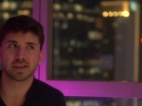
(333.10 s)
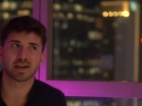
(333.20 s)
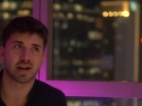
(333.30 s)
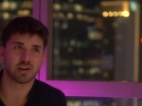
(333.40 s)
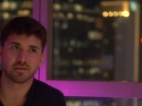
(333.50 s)

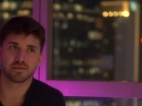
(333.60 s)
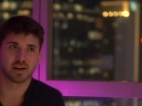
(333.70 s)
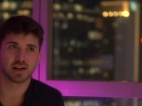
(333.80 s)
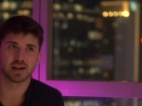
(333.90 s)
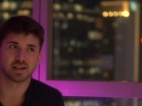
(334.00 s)
kind of
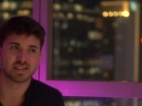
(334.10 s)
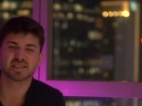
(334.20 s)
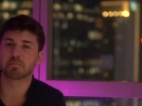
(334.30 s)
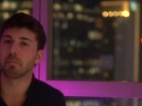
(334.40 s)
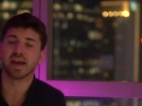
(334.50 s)
uh,
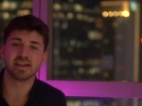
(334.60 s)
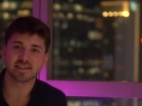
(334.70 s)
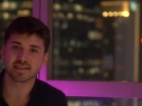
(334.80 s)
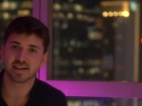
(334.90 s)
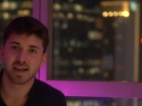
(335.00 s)

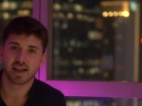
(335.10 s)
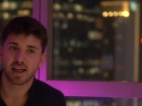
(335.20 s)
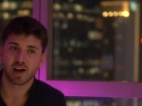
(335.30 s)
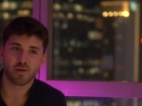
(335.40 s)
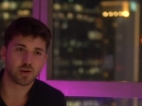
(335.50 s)
space
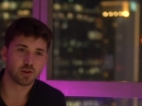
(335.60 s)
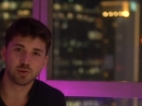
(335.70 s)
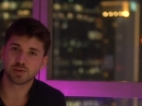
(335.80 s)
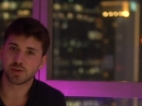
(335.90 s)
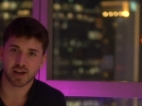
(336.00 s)
where you
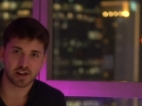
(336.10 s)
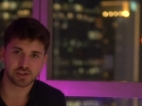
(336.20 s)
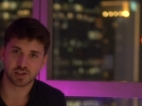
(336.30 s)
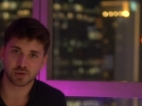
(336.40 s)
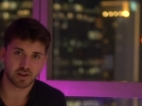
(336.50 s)
lose your
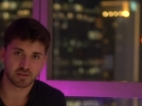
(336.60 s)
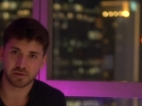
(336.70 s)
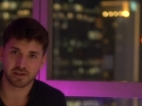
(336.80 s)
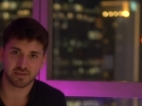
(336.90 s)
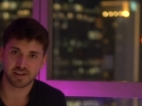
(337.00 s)
energy and drive and
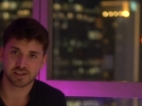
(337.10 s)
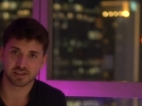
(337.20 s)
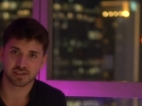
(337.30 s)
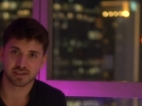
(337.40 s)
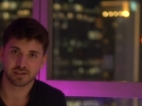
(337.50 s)

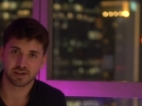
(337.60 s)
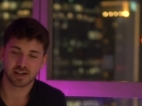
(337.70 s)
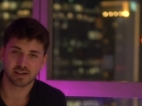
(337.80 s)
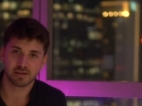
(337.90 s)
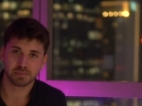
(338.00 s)
motivation,
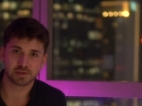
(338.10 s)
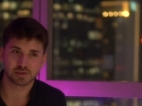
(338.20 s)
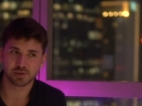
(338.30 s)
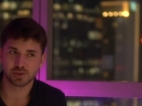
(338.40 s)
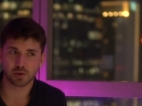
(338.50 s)
right?
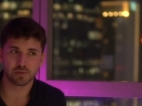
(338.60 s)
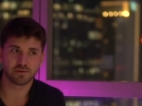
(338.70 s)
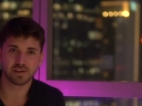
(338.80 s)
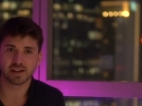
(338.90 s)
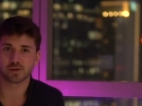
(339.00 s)
Because you don't
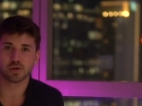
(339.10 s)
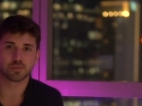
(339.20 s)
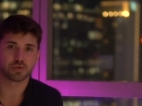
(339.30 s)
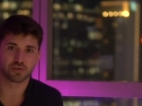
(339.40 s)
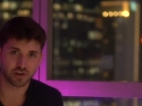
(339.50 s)
feel like you're
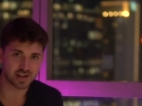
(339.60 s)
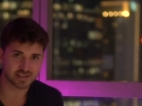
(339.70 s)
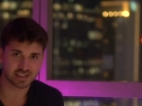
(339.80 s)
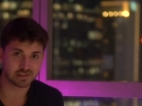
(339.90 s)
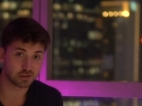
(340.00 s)

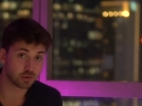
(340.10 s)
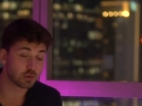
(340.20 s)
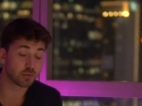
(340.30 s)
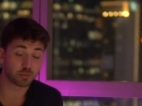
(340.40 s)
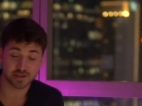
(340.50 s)
progressing, even though
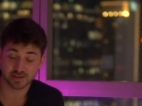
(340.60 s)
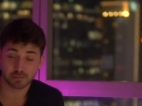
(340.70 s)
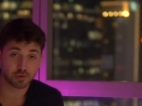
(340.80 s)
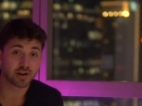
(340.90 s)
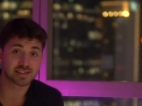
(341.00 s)
you're pro
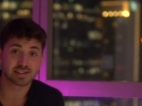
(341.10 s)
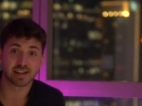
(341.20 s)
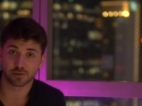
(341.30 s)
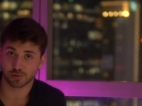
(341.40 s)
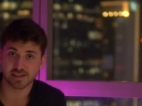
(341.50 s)
progressing
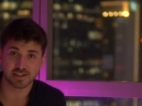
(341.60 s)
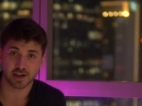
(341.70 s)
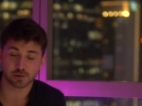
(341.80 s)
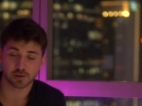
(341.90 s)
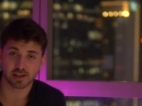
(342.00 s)
like crazy
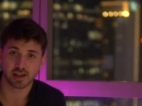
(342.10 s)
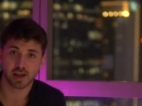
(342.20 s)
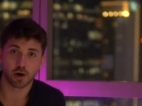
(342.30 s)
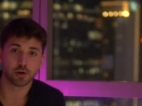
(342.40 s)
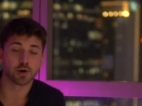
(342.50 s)
actually
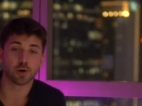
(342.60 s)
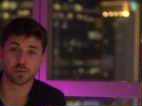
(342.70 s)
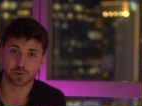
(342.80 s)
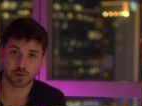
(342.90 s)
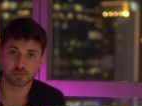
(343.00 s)
on your
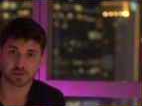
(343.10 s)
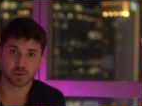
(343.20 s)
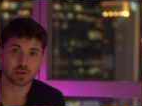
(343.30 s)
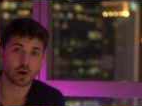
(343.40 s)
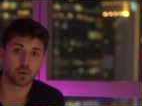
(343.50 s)
own terms, you know,
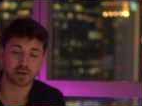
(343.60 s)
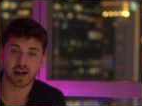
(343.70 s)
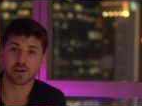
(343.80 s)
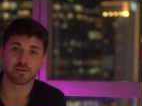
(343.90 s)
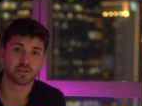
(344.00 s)
in your own
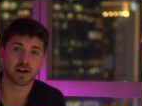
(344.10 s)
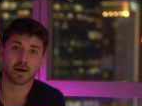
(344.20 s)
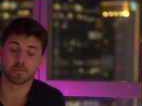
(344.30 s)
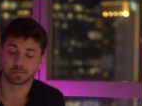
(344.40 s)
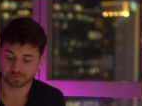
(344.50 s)
kind of
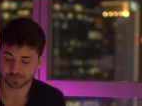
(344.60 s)
um,